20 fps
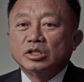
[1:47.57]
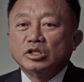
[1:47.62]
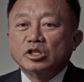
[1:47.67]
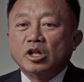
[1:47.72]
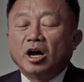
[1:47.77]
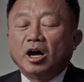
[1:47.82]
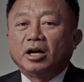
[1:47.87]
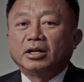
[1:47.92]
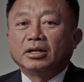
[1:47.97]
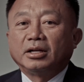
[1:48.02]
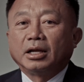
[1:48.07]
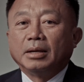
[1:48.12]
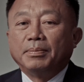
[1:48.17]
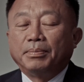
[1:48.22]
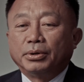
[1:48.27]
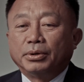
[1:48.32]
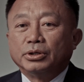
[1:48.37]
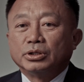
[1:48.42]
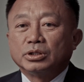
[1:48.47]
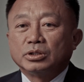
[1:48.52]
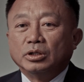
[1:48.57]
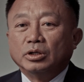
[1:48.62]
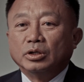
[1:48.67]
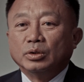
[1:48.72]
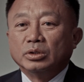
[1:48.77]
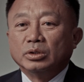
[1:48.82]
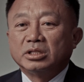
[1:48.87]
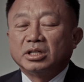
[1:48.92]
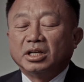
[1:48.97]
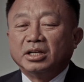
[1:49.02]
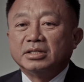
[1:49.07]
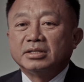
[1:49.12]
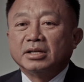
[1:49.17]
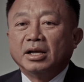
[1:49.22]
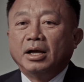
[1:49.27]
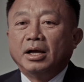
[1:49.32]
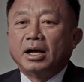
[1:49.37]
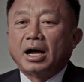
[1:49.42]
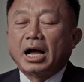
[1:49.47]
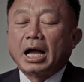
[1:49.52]
not a person who says,
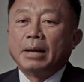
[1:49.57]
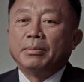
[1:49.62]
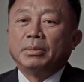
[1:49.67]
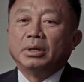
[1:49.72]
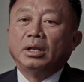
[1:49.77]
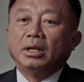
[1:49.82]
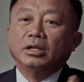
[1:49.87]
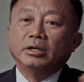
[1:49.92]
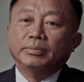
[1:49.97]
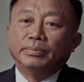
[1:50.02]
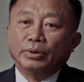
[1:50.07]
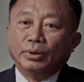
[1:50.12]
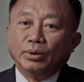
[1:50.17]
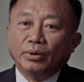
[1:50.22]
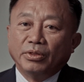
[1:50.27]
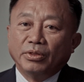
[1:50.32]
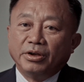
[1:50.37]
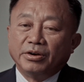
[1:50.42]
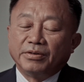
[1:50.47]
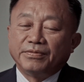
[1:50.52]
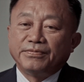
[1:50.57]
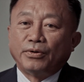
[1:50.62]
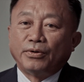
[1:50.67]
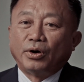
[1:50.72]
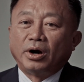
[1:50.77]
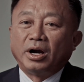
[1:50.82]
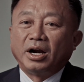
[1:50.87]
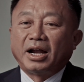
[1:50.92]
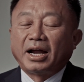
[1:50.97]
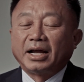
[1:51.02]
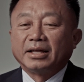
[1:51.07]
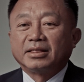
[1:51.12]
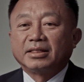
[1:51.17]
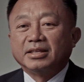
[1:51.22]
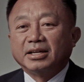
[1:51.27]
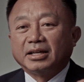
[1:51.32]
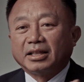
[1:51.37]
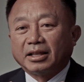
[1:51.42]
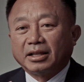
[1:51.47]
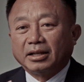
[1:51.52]
I'm a liberal, therefore I
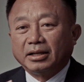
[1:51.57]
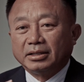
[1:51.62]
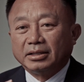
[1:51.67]
think